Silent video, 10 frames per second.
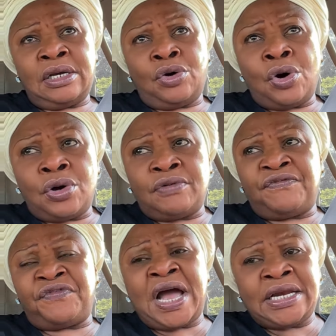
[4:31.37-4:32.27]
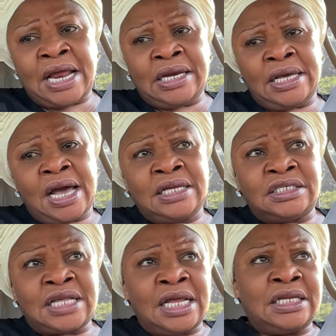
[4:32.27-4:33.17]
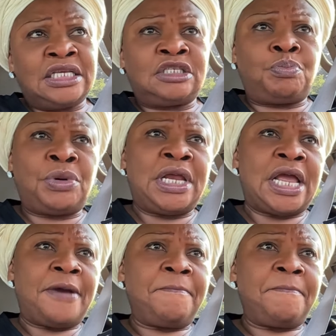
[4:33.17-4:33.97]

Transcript: God finally answered his prayer,